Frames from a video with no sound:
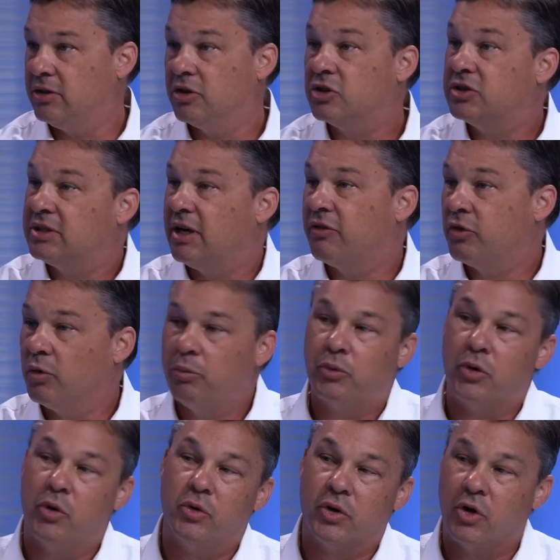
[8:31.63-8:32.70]
There's several
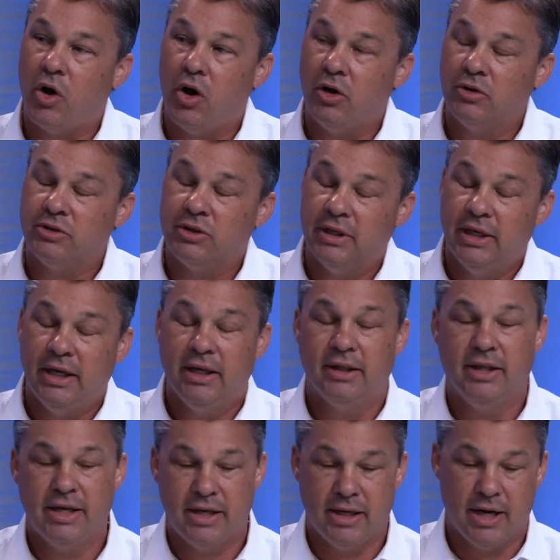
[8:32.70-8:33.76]
protocols
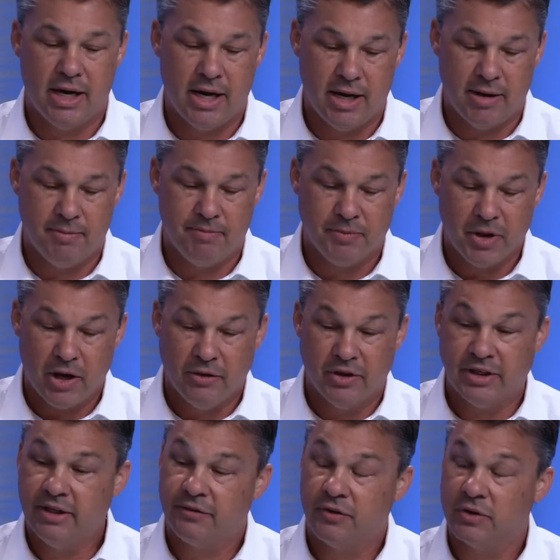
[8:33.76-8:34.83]
that the
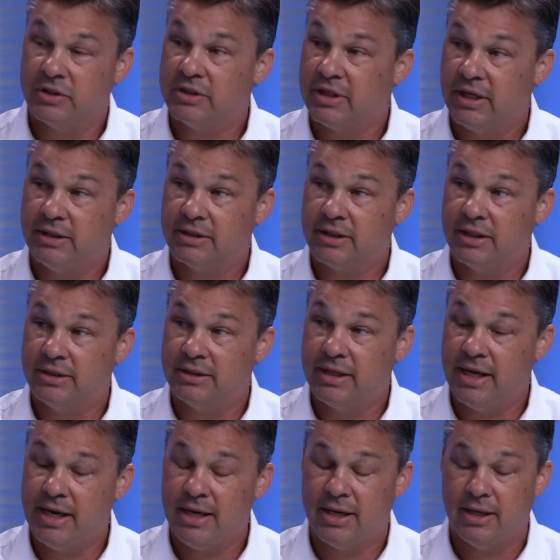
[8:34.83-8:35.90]
different sites can
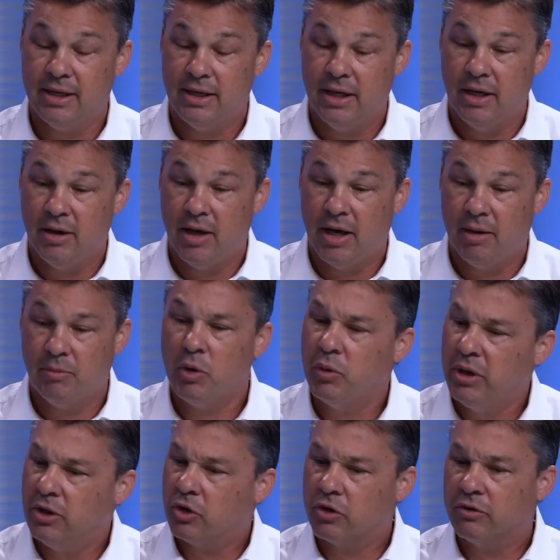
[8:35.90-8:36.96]
take, but
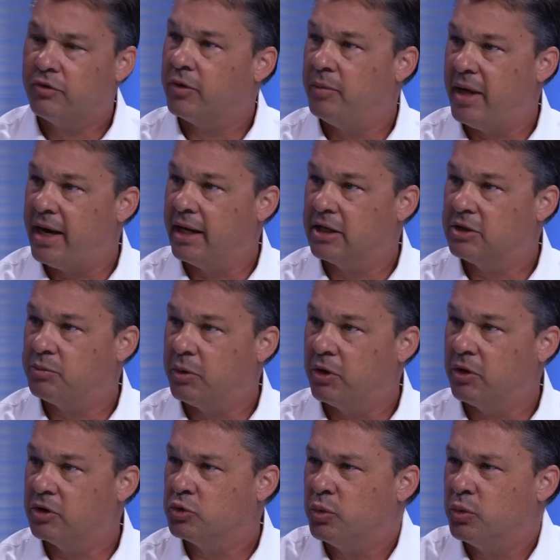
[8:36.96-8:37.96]
we learn from that experience.